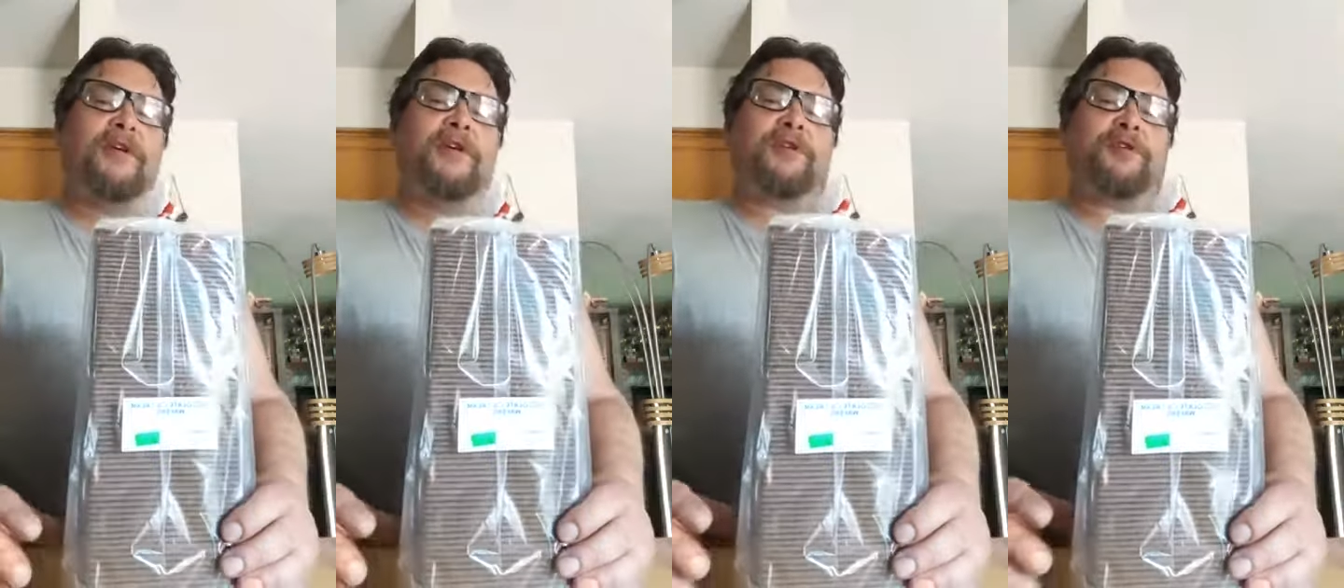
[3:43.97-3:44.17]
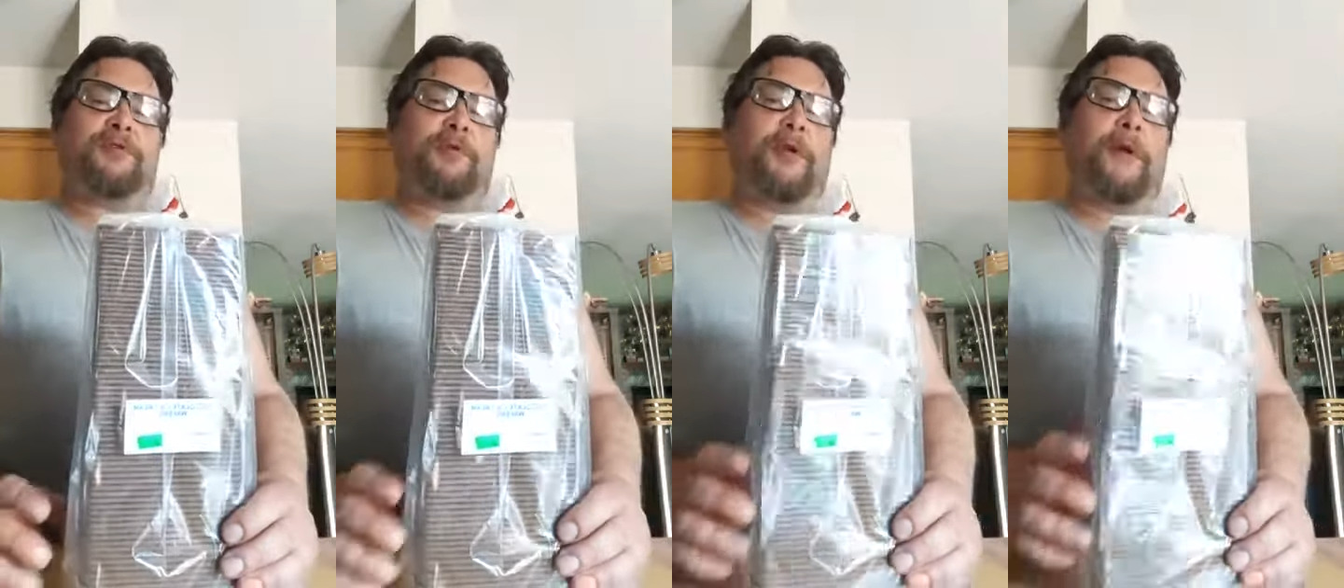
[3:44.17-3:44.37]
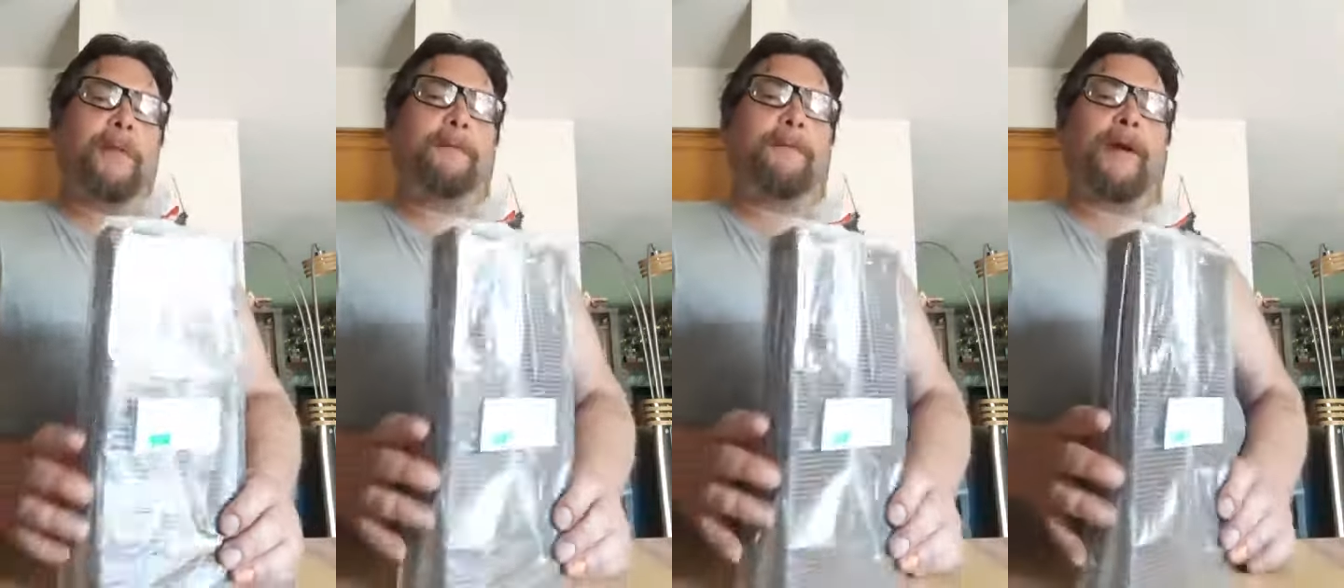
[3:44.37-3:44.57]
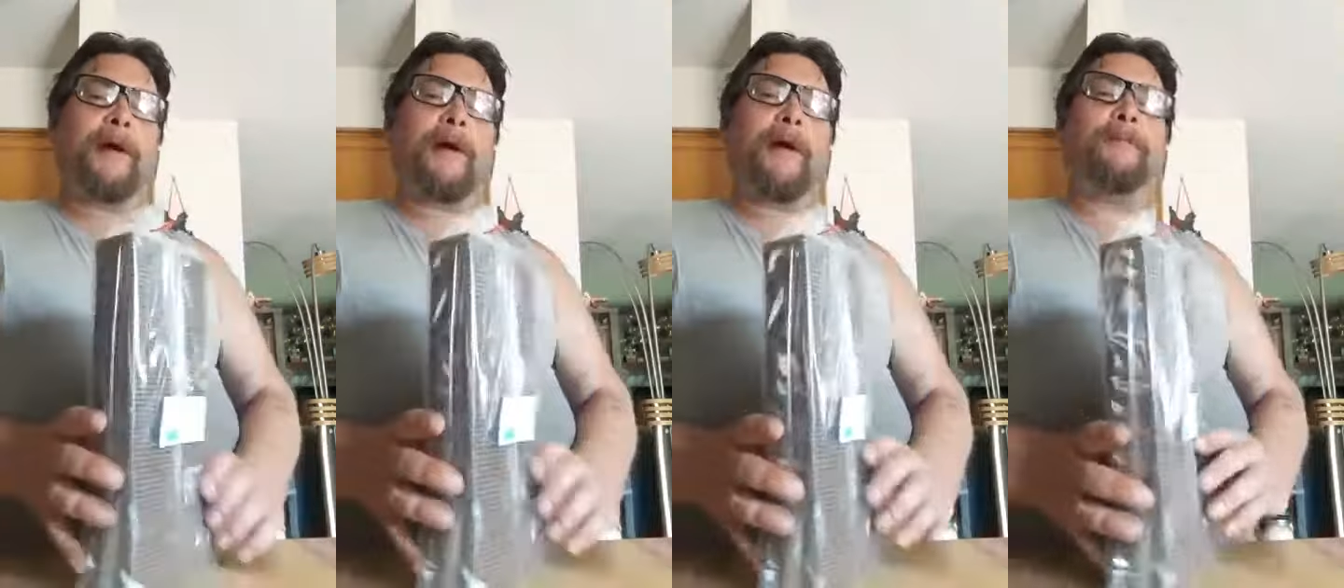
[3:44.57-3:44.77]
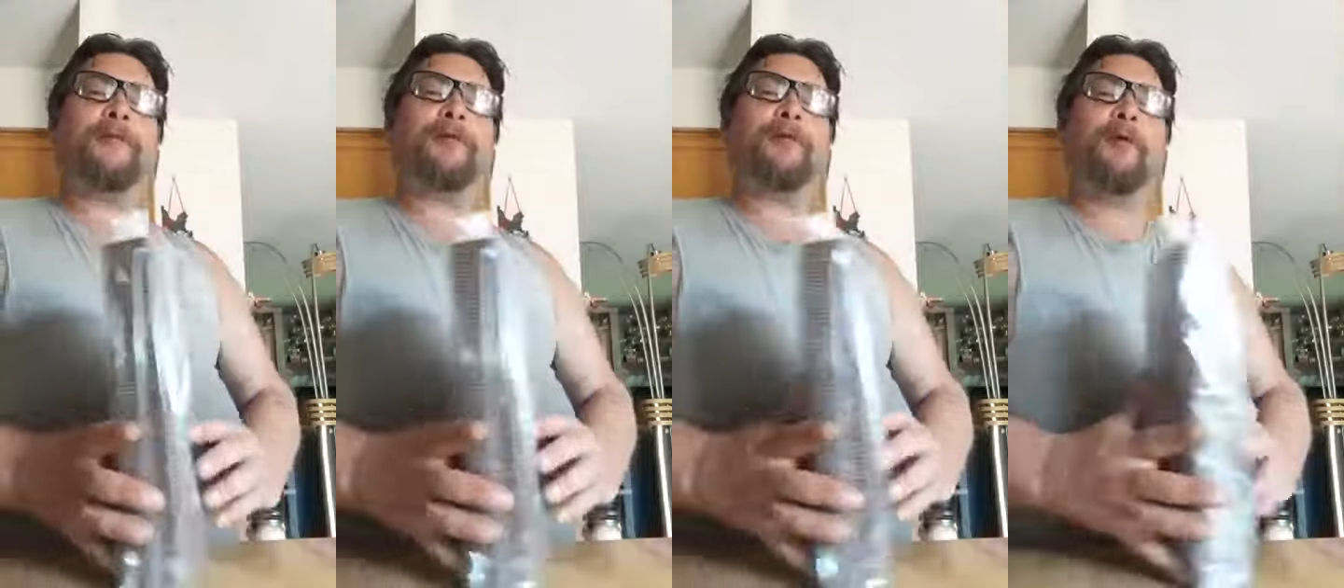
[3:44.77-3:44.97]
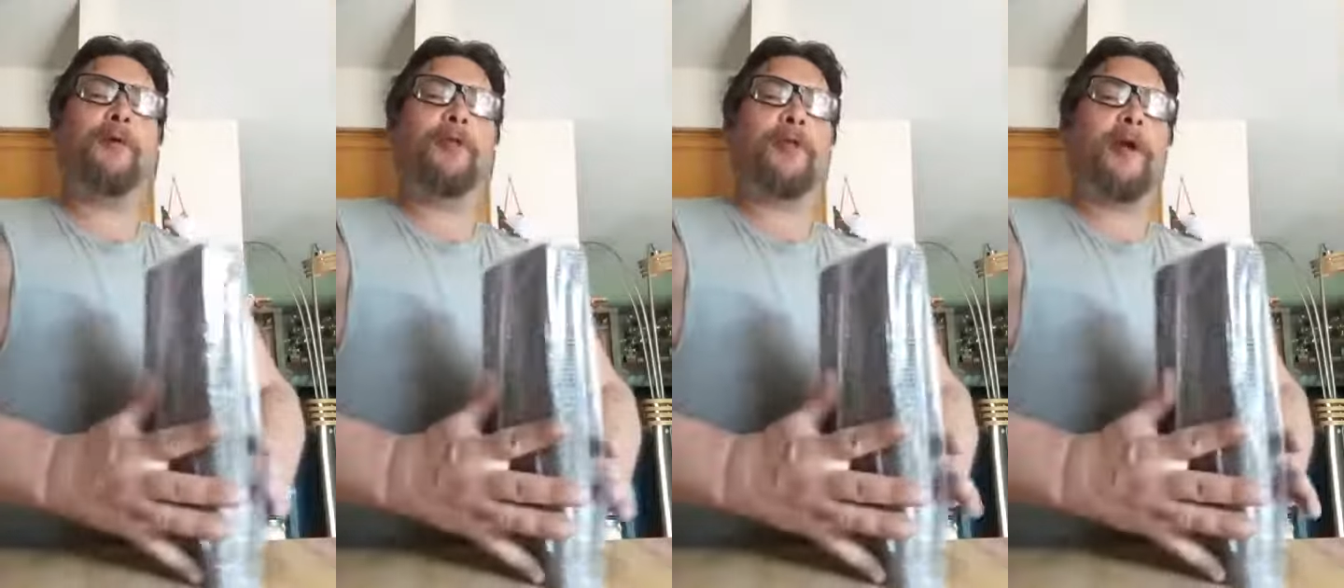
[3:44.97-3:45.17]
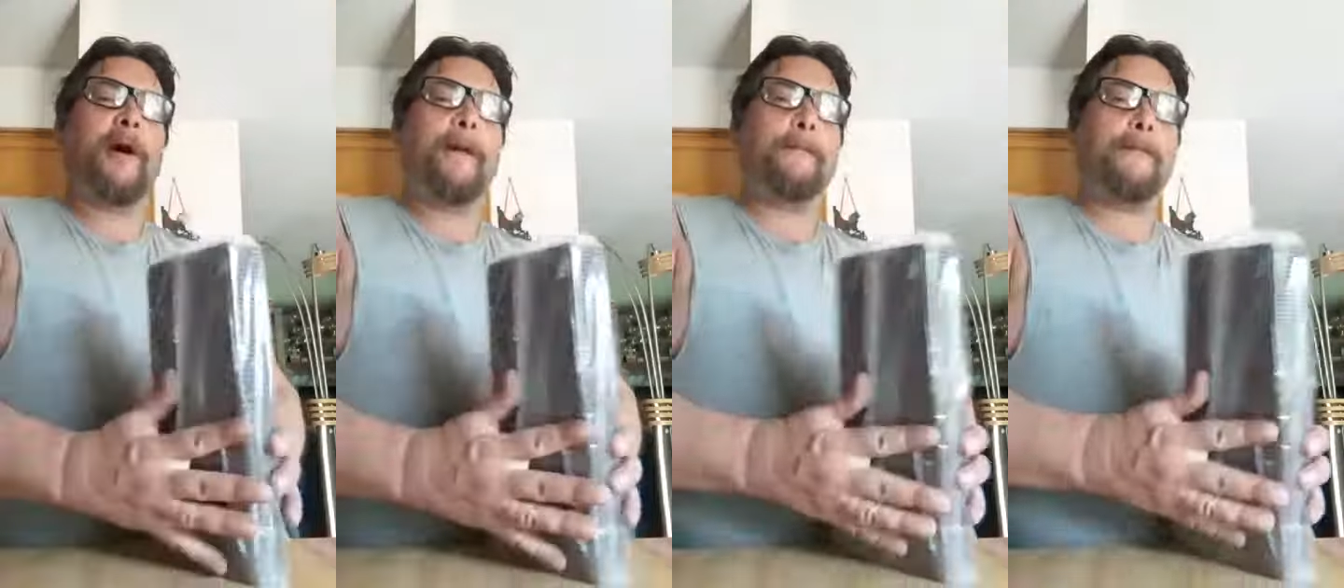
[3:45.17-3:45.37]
So we did pick up 2 of them.